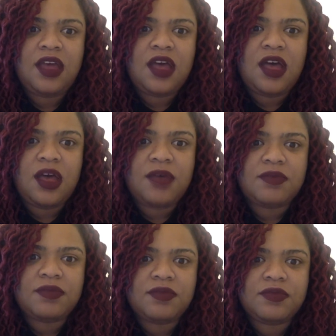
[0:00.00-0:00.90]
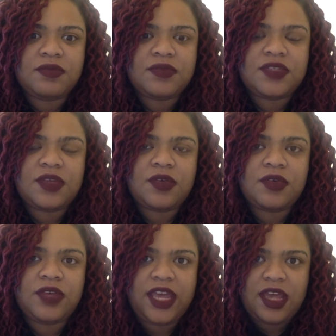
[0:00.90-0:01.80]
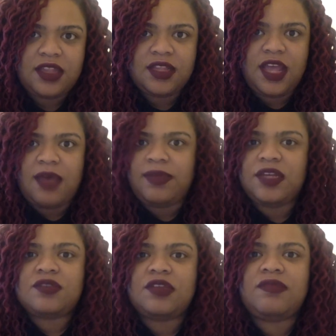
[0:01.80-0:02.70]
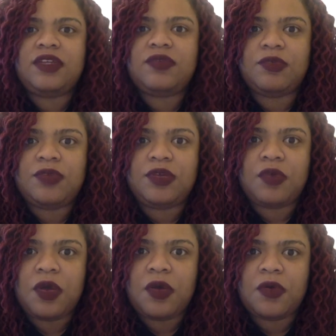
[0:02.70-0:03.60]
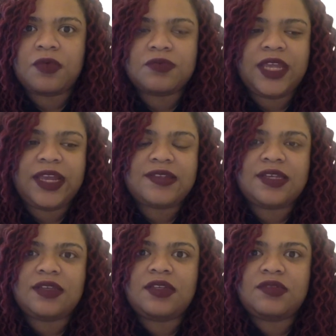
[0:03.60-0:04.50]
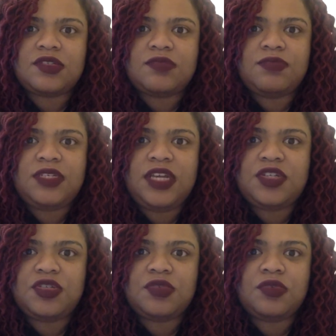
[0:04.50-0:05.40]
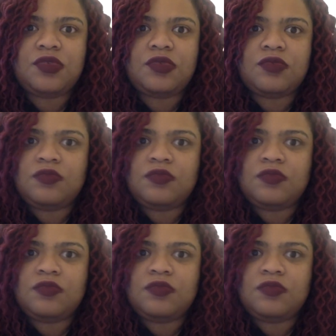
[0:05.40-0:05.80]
Um, so yeah, I mean, there's definitely room to grow. Like I said, there's potential